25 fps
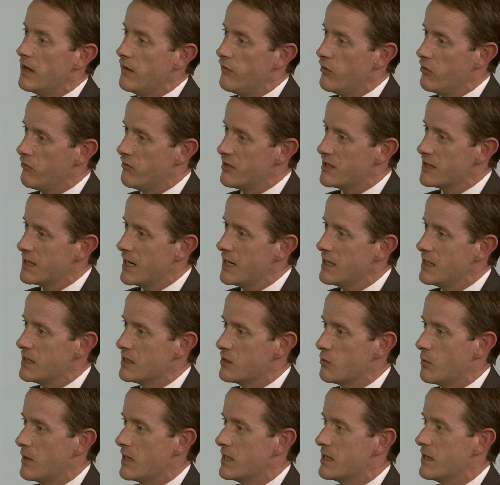if you restate
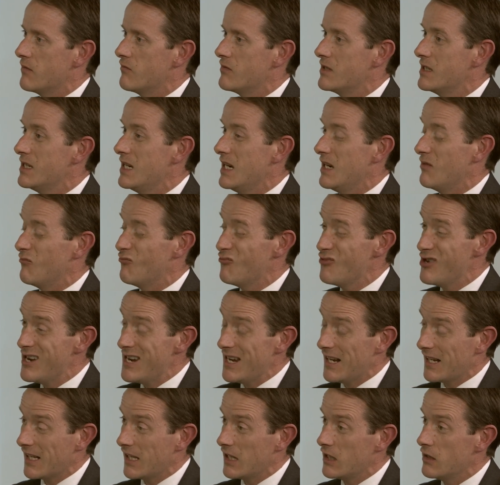in 2017,
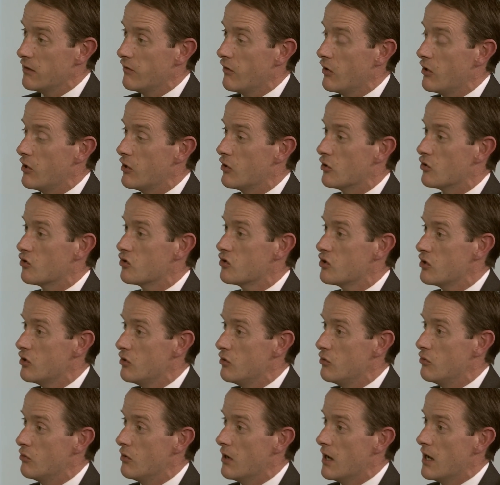really you've only got
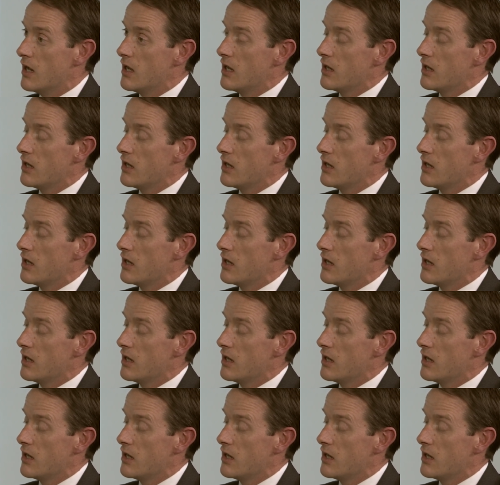two